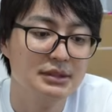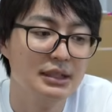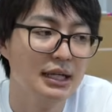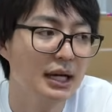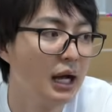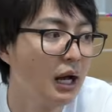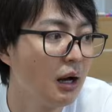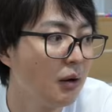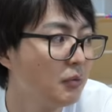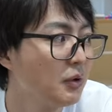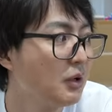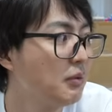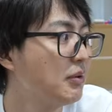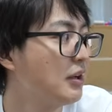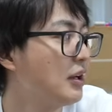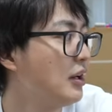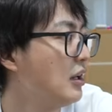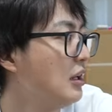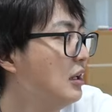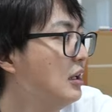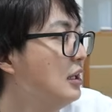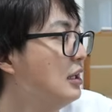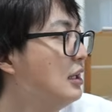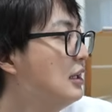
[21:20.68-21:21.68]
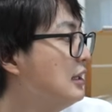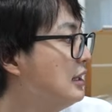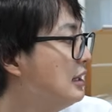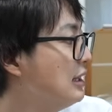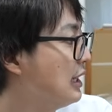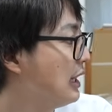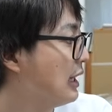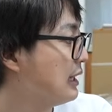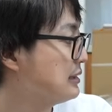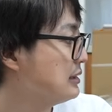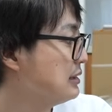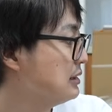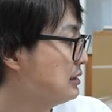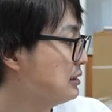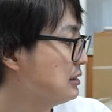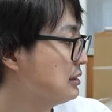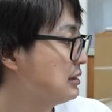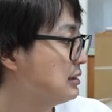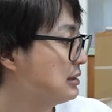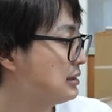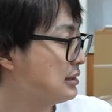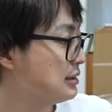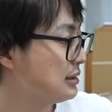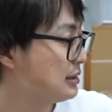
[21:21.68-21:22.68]
However, as you
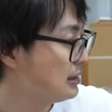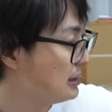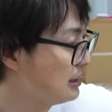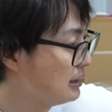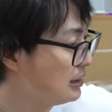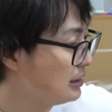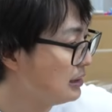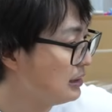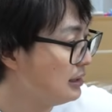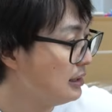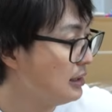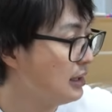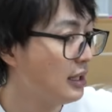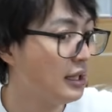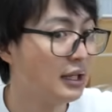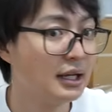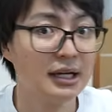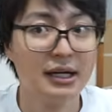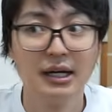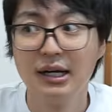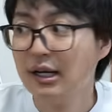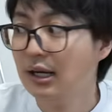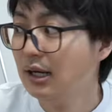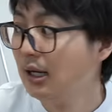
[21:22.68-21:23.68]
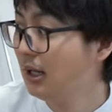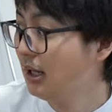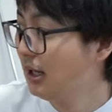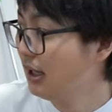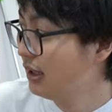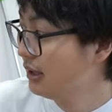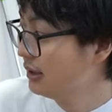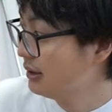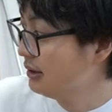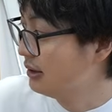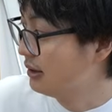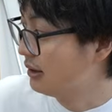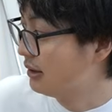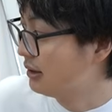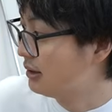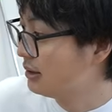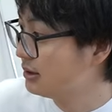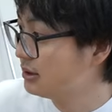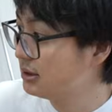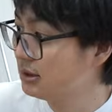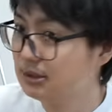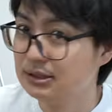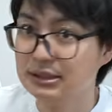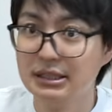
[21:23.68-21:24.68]
see, you know,
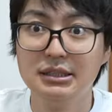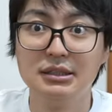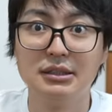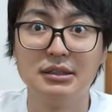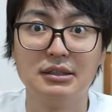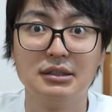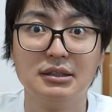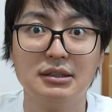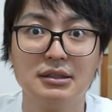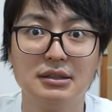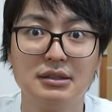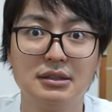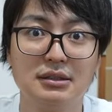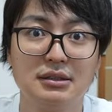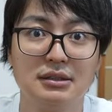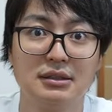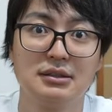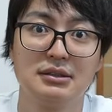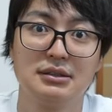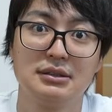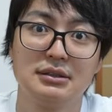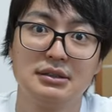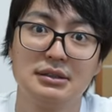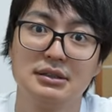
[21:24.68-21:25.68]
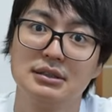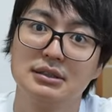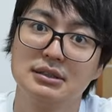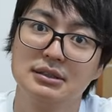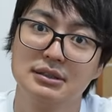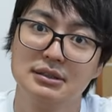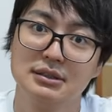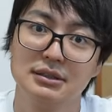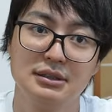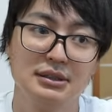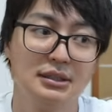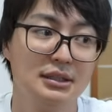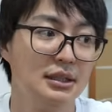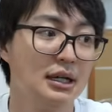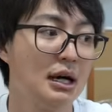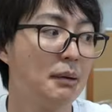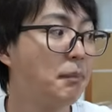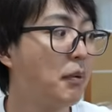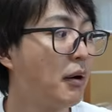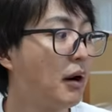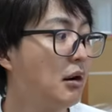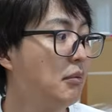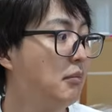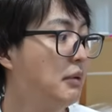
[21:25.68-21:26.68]
still the
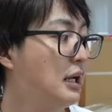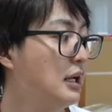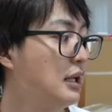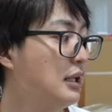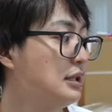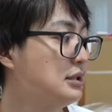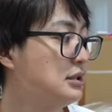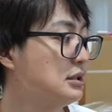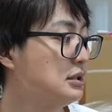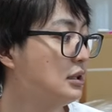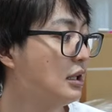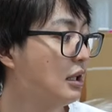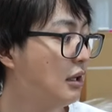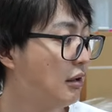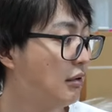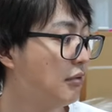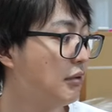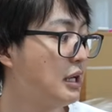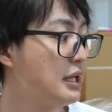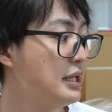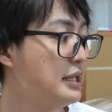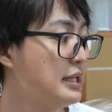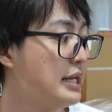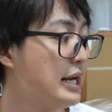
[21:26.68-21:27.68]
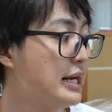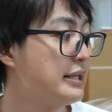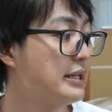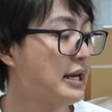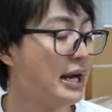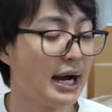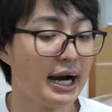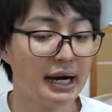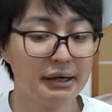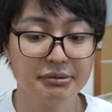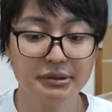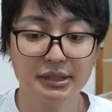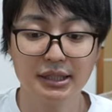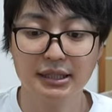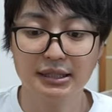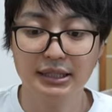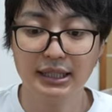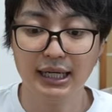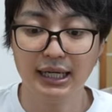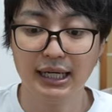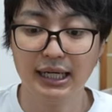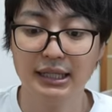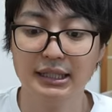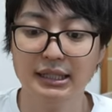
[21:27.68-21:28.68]
apartment is not ready, and after
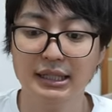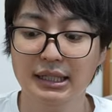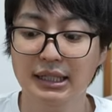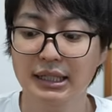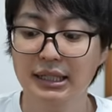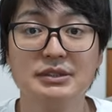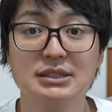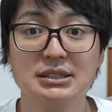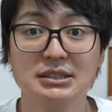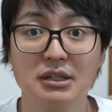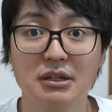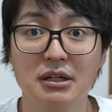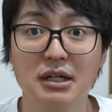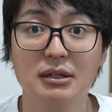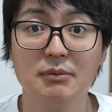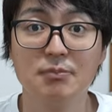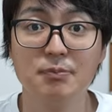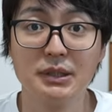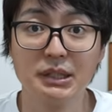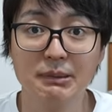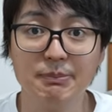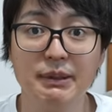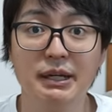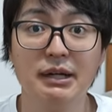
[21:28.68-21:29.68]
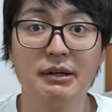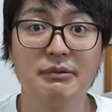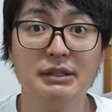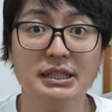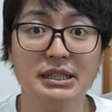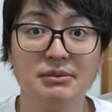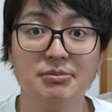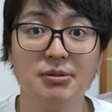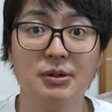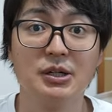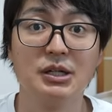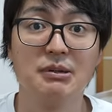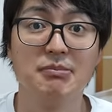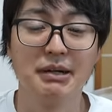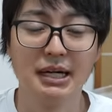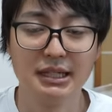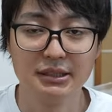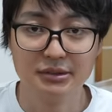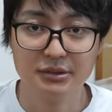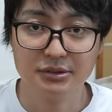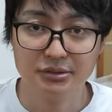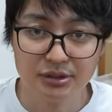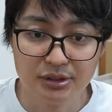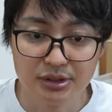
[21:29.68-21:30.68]
that start preparing for the
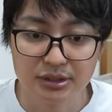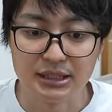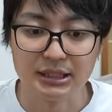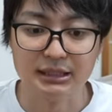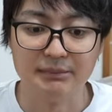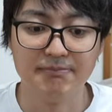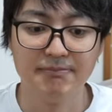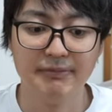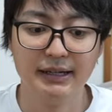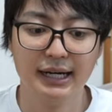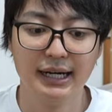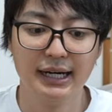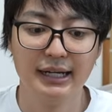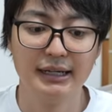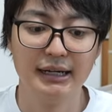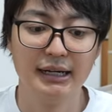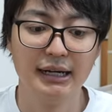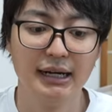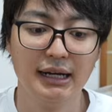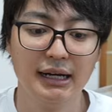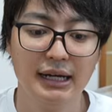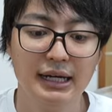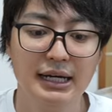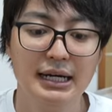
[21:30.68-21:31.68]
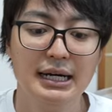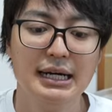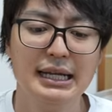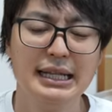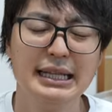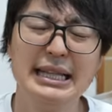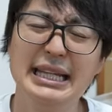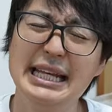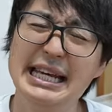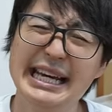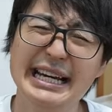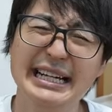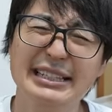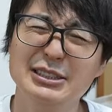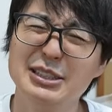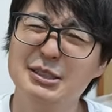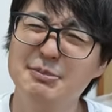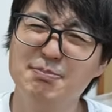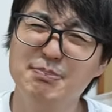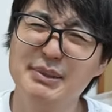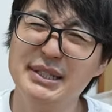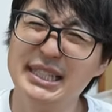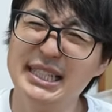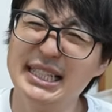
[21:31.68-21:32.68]
Mount Fuji, but there
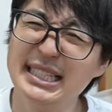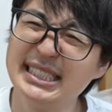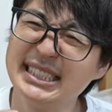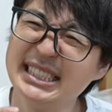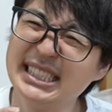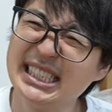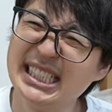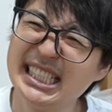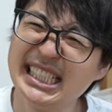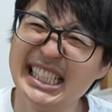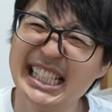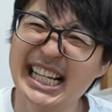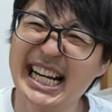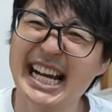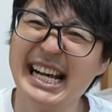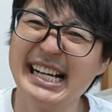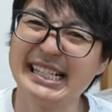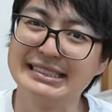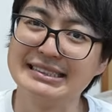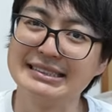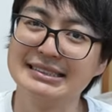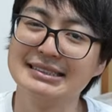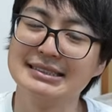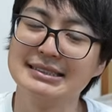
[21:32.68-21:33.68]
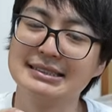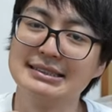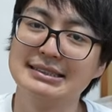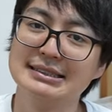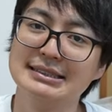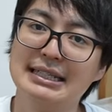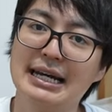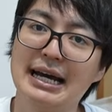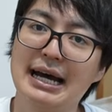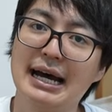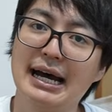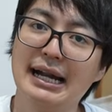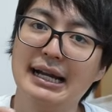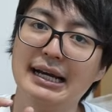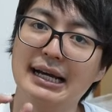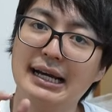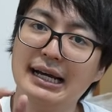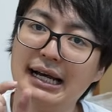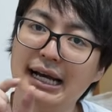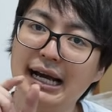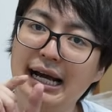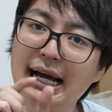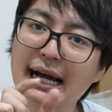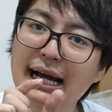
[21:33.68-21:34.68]
would be the chance
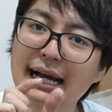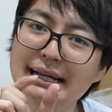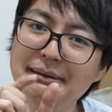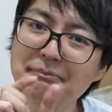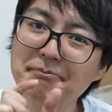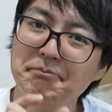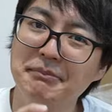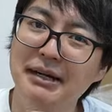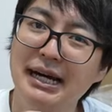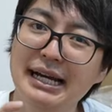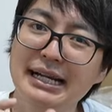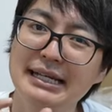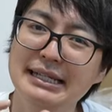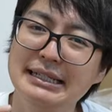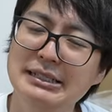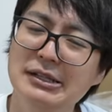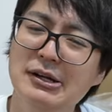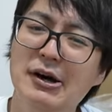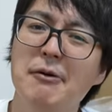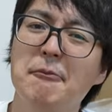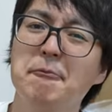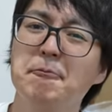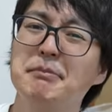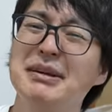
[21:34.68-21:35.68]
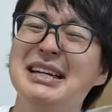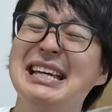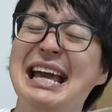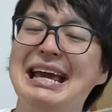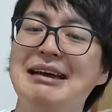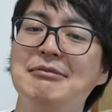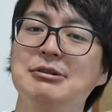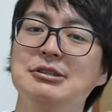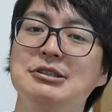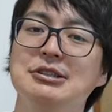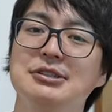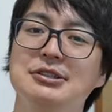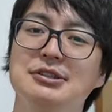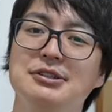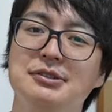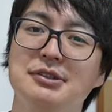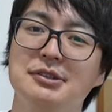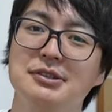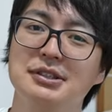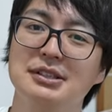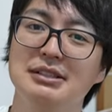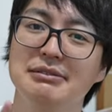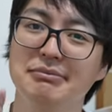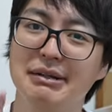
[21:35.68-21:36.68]
that I might not be able to go
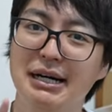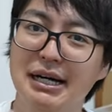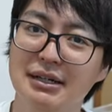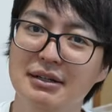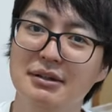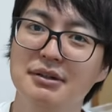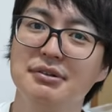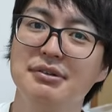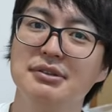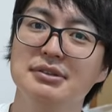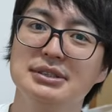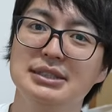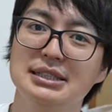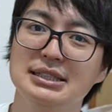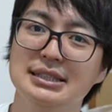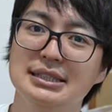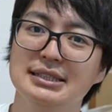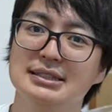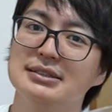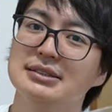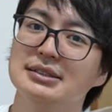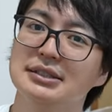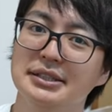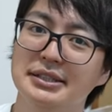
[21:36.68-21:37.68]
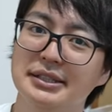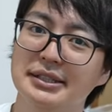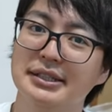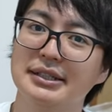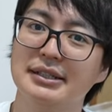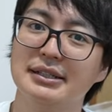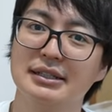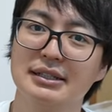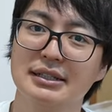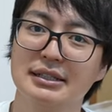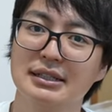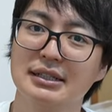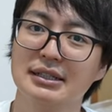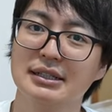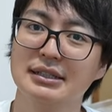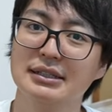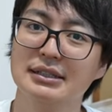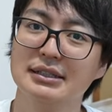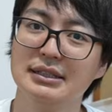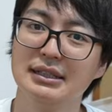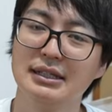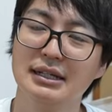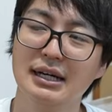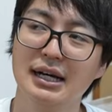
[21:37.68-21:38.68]
to Mount Fuji this year.
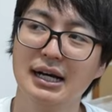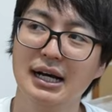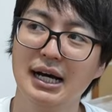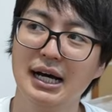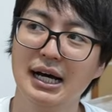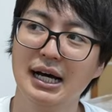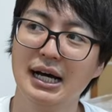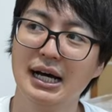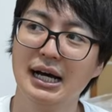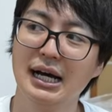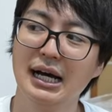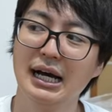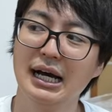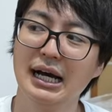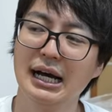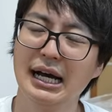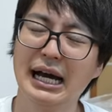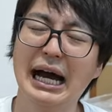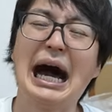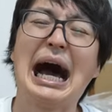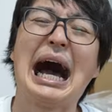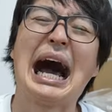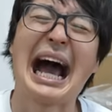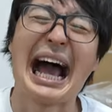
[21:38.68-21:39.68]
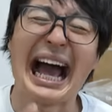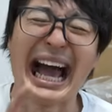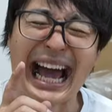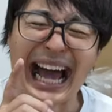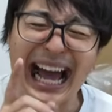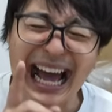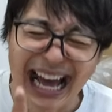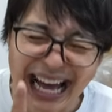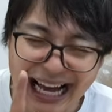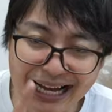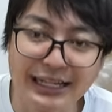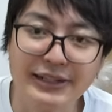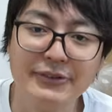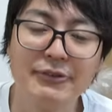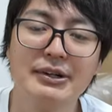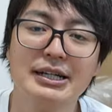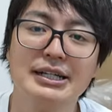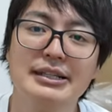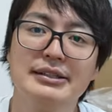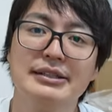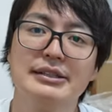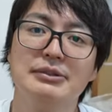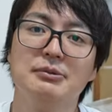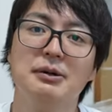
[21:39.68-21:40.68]
I
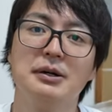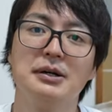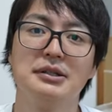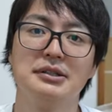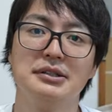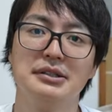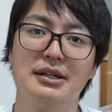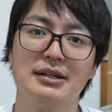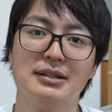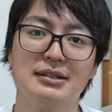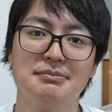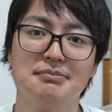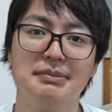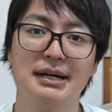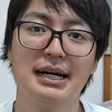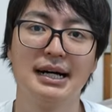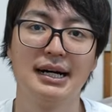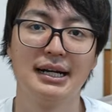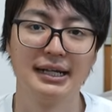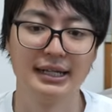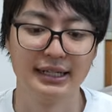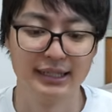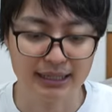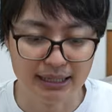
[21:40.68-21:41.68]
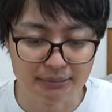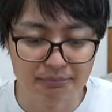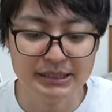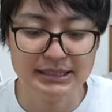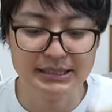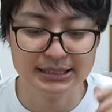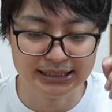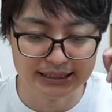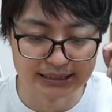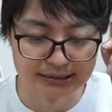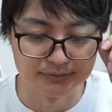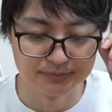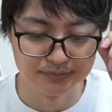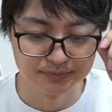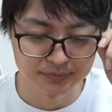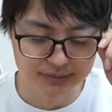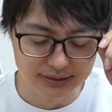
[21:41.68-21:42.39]
really want though, but let me see.